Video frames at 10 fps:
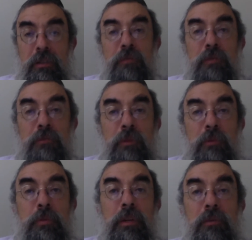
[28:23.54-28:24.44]

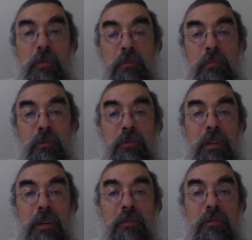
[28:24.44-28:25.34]
So that is
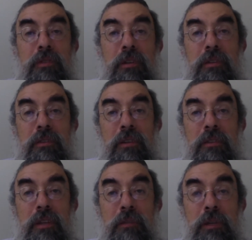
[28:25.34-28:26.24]
why, another reason
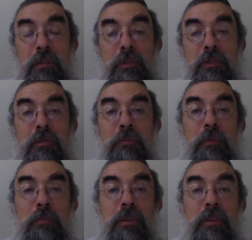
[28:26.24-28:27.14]
why we play with the
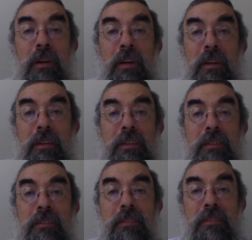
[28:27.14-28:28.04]
bows and arrows on
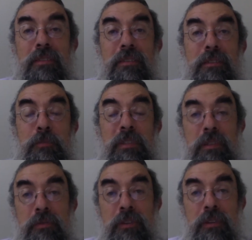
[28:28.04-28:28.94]
Lag BaOmer, to
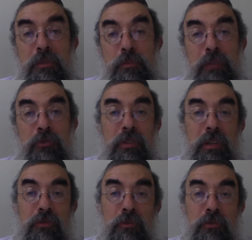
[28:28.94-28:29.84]
remember
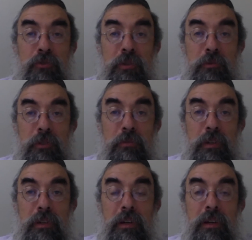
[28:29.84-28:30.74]
this
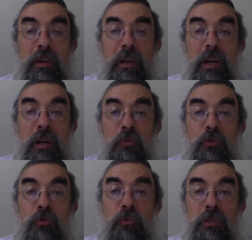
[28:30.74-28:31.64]
specific and
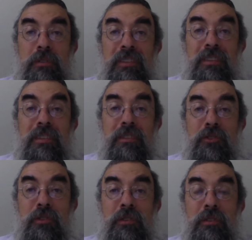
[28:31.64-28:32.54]
special contribution of Rabbi
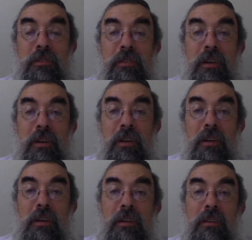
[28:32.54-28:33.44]
Shimon Bar Yochai,
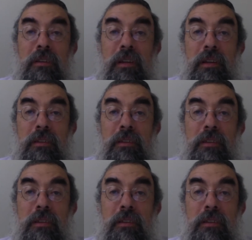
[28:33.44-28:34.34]
which was the
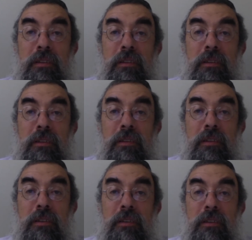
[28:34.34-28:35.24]
teachings
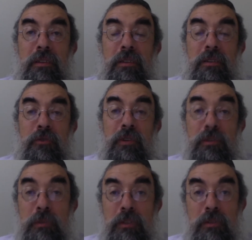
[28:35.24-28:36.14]

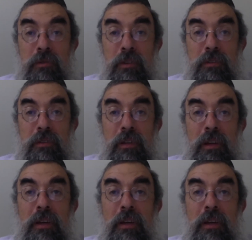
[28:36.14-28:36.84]
that he